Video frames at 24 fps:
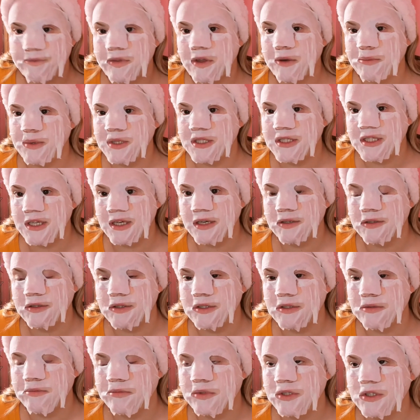I've been
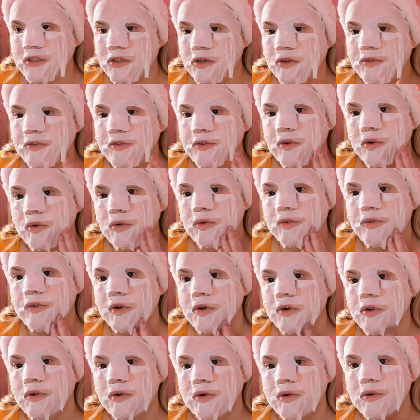selling some stuff
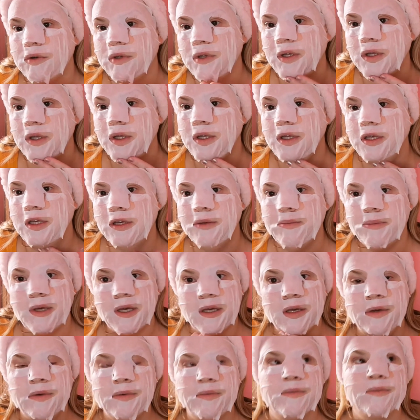over on
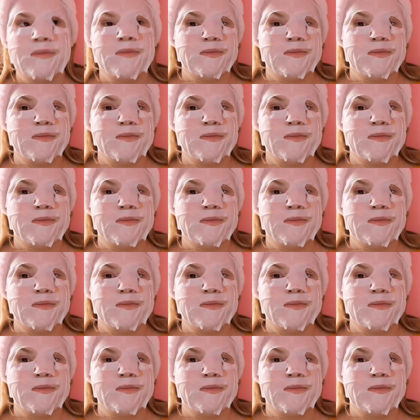eBay